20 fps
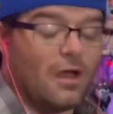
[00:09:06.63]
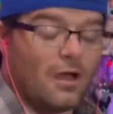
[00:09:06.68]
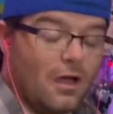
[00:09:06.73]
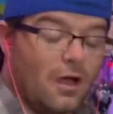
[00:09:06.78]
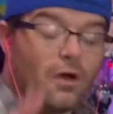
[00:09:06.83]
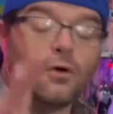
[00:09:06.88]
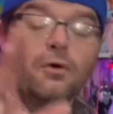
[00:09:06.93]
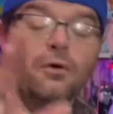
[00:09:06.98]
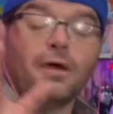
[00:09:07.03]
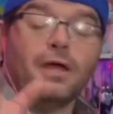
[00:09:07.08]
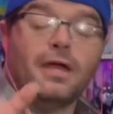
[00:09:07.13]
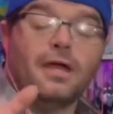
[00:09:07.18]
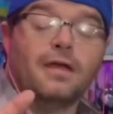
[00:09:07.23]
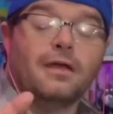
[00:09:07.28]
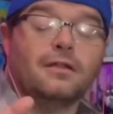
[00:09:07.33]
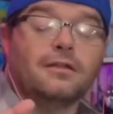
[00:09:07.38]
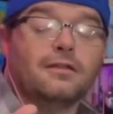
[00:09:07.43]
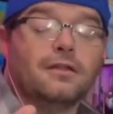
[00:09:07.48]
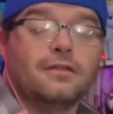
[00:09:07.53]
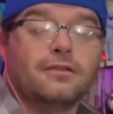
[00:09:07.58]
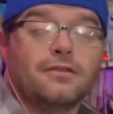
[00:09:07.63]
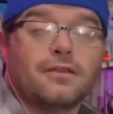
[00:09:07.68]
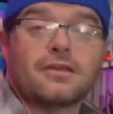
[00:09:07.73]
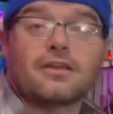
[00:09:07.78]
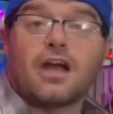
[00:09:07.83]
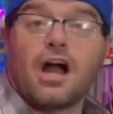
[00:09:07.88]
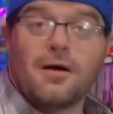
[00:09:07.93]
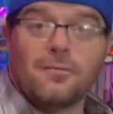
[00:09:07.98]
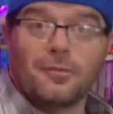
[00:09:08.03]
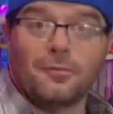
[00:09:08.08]
Oh, and the
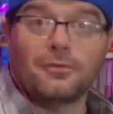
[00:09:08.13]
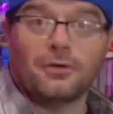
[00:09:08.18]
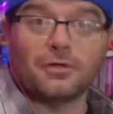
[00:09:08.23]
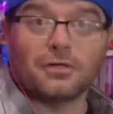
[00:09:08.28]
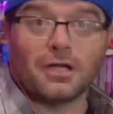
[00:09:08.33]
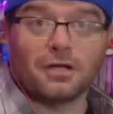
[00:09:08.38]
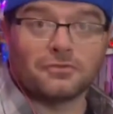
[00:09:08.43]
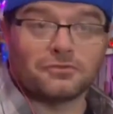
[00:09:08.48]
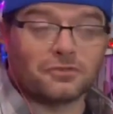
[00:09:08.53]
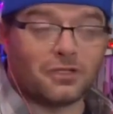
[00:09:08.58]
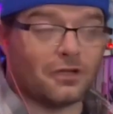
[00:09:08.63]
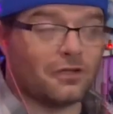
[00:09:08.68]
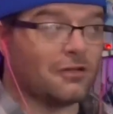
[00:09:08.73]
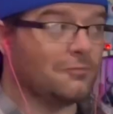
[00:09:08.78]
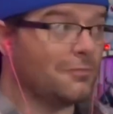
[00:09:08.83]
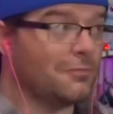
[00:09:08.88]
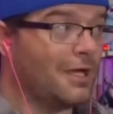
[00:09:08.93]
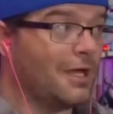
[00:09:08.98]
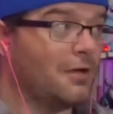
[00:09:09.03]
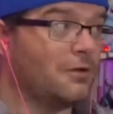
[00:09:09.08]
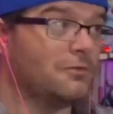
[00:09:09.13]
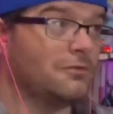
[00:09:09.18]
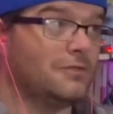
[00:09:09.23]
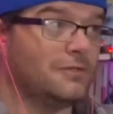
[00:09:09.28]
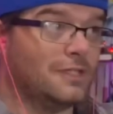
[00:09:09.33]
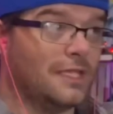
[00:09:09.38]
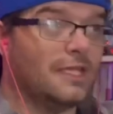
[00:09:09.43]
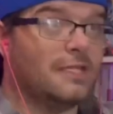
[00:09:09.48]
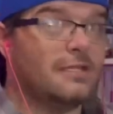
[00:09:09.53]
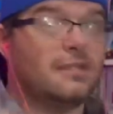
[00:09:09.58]
comic book I was talking about
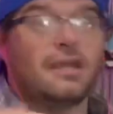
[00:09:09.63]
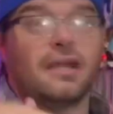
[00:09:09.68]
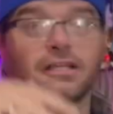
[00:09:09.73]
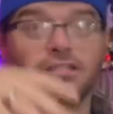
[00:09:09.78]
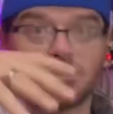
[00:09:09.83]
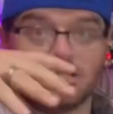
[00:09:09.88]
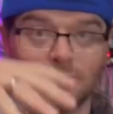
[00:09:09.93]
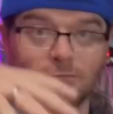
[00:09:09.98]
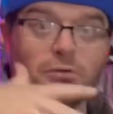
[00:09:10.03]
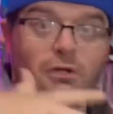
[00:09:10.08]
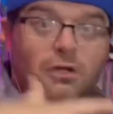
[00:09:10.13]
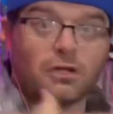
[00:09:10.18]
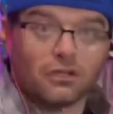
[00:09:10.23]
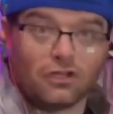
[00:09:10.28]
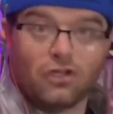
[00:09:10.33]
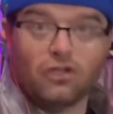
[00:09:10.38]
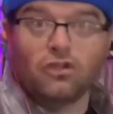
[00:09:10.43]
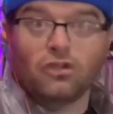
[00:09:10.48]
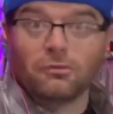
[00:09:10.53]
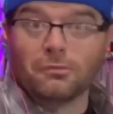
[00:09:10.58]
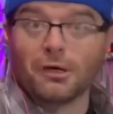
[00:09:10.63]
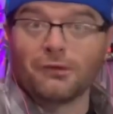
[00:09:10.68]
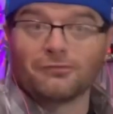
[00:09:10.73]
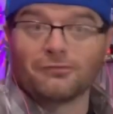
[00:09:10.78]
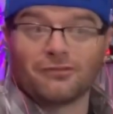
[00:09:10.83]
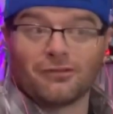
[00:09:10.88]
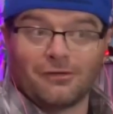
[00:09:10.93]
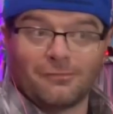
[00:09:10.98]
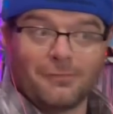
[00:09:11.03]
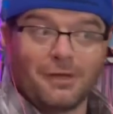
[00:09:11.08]
didn't actually put a cube
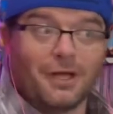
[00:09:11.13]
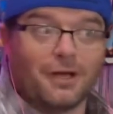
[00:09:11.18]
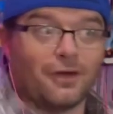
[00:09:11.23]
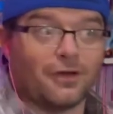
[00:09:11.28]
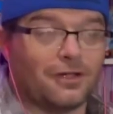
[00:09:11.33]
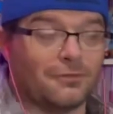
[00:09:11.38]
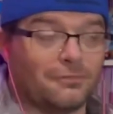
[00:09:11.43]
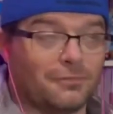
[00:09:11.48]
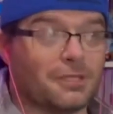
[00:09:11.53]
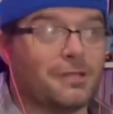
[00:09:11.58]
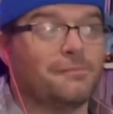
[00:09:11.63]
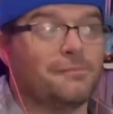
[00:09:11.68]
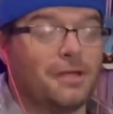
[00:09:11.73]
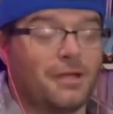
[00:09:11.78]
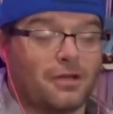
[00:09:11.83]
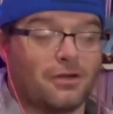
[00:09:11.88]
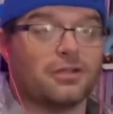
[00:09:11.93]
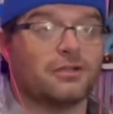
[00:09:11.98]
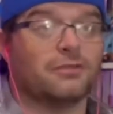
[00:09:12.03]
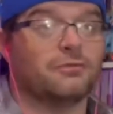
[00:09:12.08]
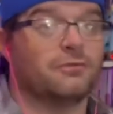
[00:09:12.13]
over America, but America